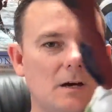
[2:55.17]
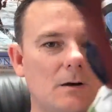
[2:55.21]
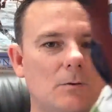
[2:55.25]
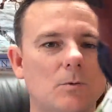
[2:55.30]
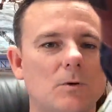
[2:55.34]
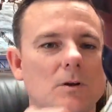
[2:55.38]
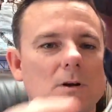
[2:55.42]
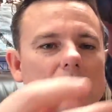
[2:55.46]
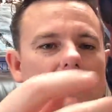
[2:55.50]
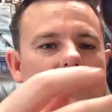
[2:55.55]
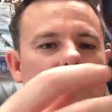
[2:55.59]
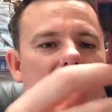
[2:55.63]

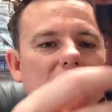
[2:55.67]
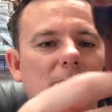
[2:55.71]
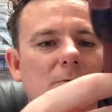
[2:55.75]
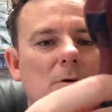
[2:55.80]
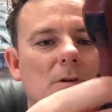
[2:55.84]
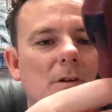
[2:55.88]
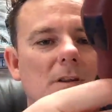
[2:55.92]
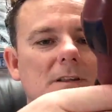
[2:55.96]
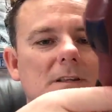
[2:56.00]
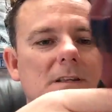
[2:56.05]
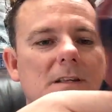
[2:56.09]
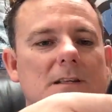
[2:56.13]
What I love
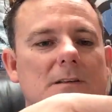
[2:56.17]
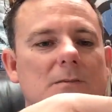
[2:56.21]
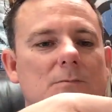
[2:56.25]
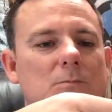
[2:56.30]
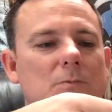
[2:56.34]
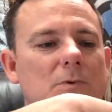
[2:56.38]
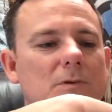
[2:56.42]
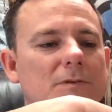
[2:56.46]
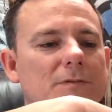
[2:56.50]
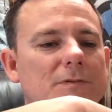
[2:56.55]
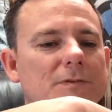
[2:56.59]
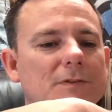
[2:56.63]
what they
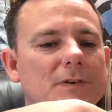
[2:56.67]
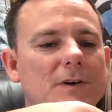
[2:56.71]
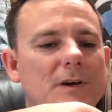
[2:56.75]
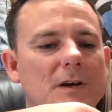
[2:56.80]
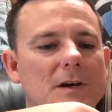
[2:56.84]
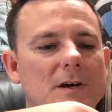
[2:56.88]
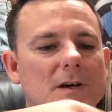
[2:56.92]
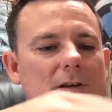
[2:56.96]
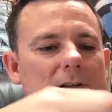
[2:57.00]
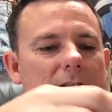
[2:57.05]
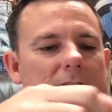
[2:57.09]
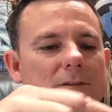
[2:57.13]
did with
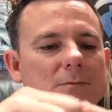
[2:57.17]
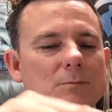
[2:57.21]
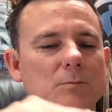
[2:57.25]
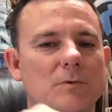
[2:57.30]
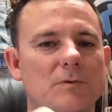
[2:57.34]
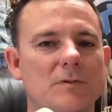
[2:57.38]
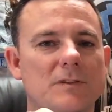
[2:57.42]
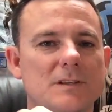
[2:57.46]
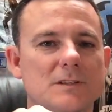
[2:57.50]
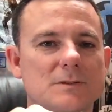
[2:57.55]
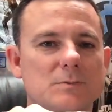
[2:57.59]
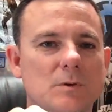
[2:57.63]

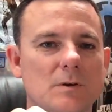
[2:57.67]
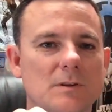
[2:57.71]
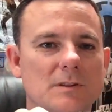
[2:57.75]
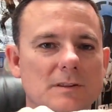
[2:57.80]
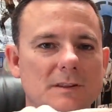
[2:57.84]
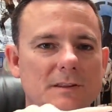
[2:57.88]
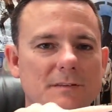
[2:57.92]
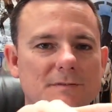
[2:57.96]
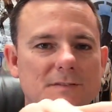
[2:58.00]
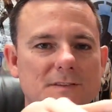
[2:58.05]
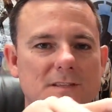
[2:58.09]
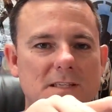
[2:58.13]
this one,
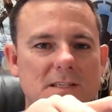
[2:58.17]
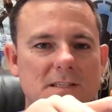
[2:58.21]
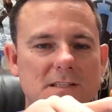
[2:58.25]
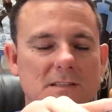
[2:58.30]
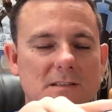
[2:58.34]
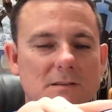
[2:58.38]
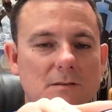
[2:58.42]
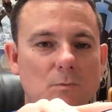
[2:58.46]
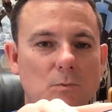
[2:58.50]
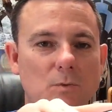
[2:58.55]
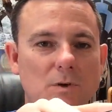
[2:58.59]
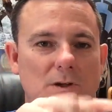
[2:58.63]
they've
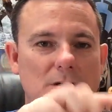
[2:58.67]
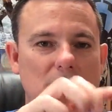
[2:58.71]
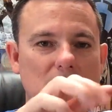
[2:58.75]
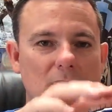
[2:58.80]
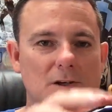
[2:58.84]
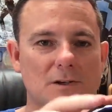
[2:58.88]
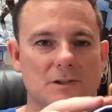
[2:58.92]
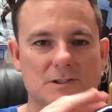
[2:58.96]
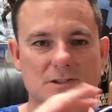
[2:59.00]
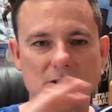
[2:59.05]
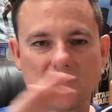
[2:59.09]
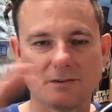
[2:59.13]
tinted the
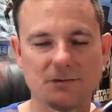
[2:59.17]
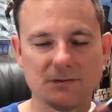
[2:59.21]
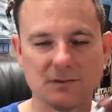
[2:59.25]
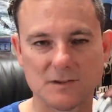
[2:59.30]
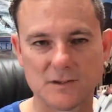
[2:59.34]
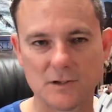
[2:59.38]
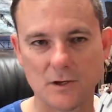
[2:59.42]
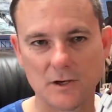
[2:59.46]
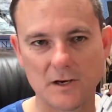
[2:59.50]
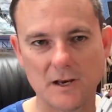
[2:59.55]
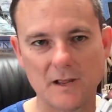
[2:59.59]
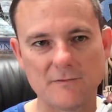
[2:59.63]
windows, so if you
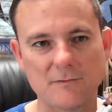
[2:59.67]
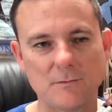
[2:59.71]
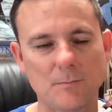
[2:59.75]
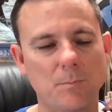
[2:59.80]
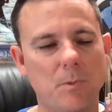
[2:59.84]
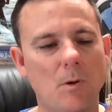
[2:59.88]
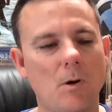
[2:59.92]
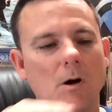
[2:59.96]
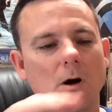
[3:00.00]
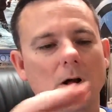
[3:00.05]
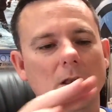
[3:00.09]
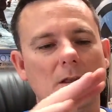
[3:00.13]
don't have a
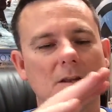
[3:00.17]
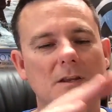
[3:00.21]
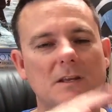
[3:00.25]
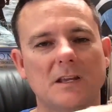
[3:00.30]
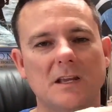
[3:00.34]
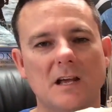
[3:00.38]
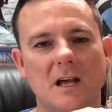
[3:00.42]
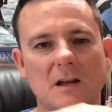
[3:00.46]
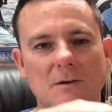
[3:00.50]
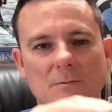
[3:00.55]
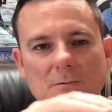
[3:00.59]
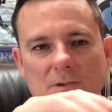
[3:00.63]
pilot you
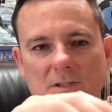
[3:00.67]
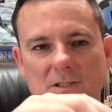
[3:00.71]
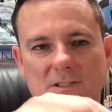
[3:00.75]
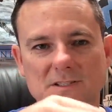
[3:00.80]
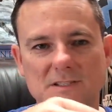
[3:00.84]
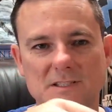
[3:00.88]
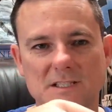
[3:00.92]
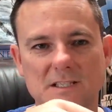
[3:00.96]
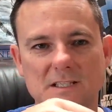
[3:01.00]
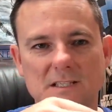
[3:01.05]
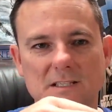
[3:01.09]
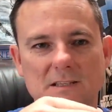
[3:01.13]
can't really
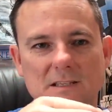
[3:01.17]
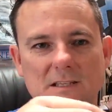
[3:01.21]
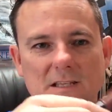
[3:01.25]
see